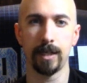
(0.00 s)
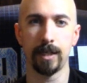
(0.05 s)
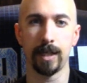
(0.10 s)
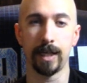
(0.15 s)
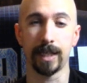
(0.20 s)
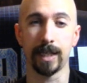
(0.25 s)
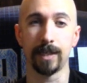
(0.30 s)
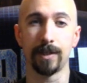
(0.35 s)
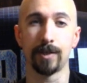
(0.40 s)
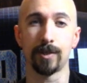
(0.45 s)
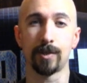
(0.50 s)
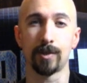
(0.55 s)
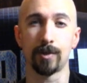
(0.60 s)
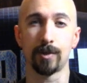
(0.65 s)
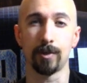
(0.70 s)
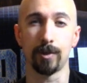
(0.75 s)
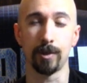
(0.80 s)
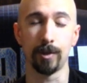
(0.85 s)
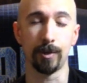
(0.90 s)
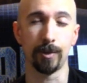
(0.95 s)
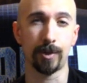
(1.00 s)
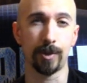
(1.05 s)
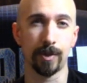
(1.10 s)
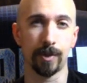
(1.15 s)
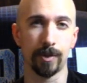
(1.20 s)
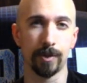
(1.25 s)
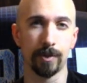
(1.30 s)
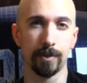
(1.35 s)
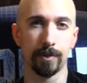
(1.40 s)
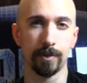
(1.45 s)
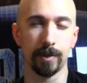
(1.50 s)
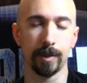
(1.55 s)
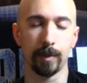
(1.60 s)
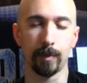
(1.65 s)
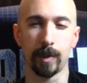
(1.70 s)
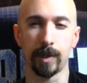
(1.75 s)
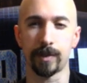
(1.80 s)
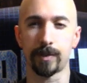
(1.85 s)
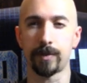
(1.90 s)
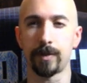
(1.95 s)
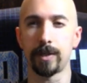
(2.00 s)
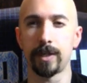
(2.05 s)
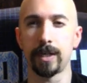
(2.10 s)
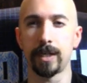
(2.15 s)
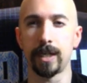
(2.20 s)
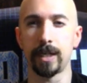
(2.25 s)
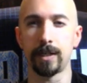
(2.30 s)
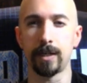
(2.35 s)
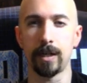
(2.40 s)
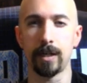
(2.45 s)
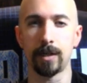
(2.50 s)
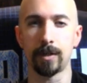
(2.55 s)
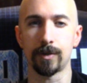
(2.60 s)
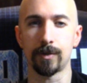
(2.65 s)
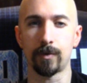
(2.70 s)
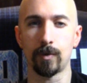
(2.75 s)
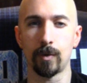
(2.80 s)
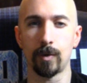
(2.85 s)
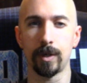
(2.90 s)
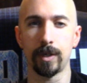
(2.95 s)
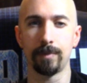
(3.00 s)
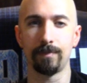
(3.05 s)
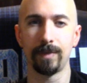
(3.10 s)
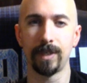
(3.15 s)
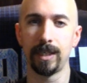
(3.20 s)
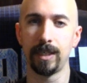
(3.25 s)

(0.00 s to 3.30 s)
Again, this is loose. He wants $39 for it.